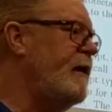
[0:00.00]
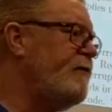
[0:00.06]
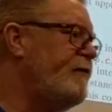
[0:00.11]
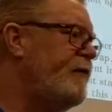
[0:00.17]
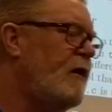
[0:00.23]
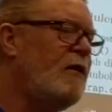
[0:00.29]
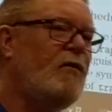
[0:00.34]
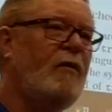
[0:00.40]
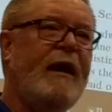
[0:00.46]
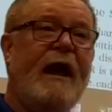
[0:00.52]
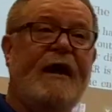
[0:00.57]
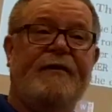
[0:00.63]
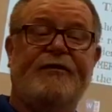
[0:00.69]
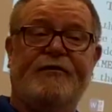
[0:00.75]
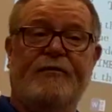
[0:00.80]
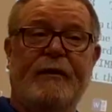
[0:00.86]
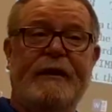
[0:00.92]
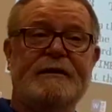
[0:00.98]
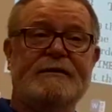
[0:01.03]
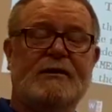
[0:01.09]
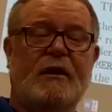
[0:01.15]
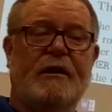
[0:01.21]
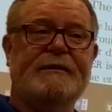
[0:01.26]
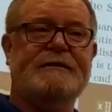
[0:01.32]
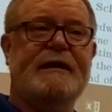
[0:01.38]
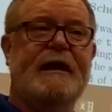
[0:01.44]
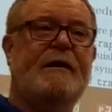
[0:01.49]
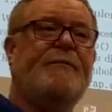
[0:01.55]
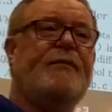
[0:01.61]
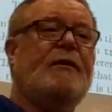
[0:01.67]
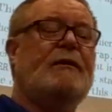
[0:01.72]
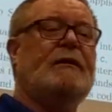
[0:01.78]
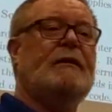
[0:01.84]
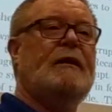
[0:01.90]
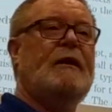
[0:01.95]
if we had 3 as our
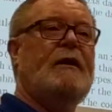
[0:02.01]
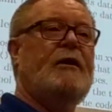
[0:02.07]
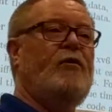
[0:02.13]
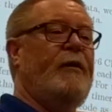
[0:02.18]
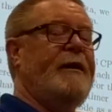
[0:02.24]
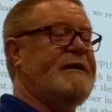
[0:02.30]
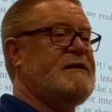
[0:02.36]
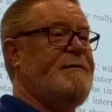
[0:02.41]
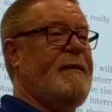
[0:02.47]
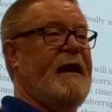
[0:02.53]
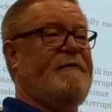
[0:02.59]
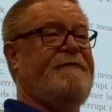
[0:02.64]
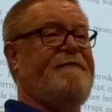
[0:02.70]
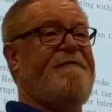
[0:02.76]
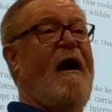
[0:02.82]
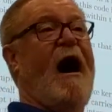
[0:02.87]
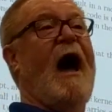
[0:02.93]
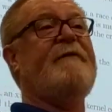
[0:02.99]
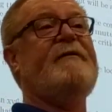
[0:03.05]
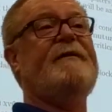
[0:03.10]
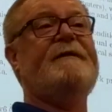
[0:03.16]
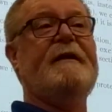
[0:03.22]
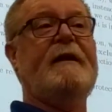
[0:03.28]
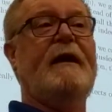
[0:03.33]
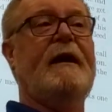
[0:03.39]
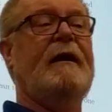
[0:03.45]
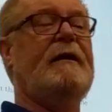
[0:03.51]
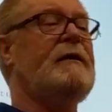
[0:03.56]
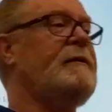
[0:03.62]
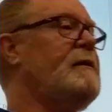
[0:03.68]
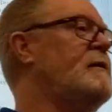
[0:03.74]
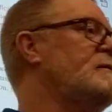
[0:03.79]
example, we expect 5 at the end